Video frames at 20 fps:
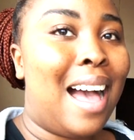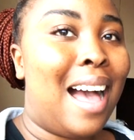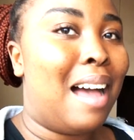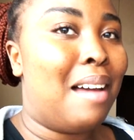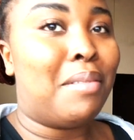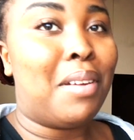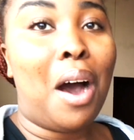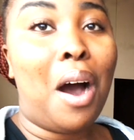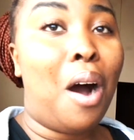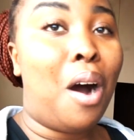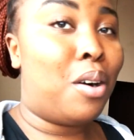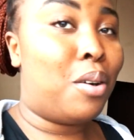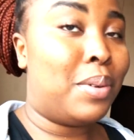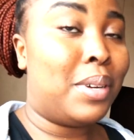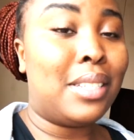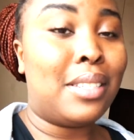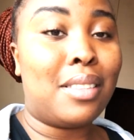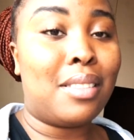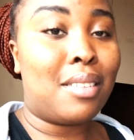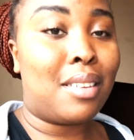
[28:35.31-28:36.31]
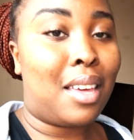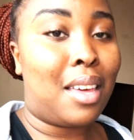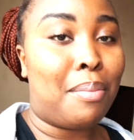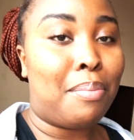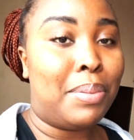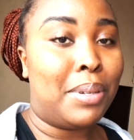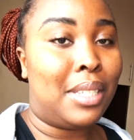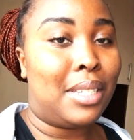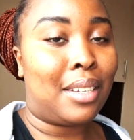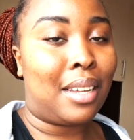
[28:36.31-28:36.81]
I'm not always
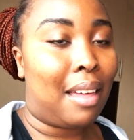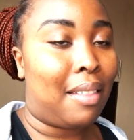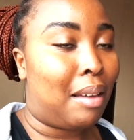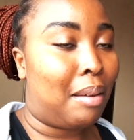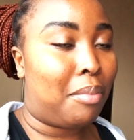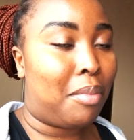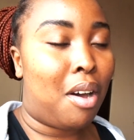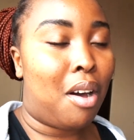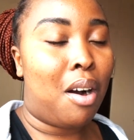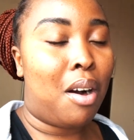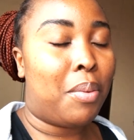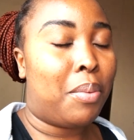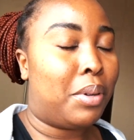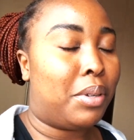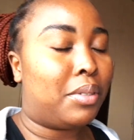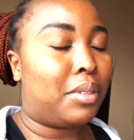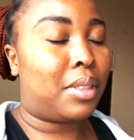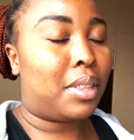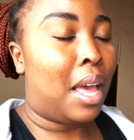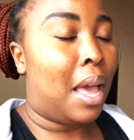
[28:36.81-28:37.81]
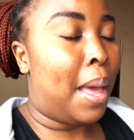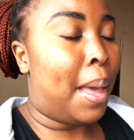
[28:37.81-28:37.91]
looking put together. I'm not always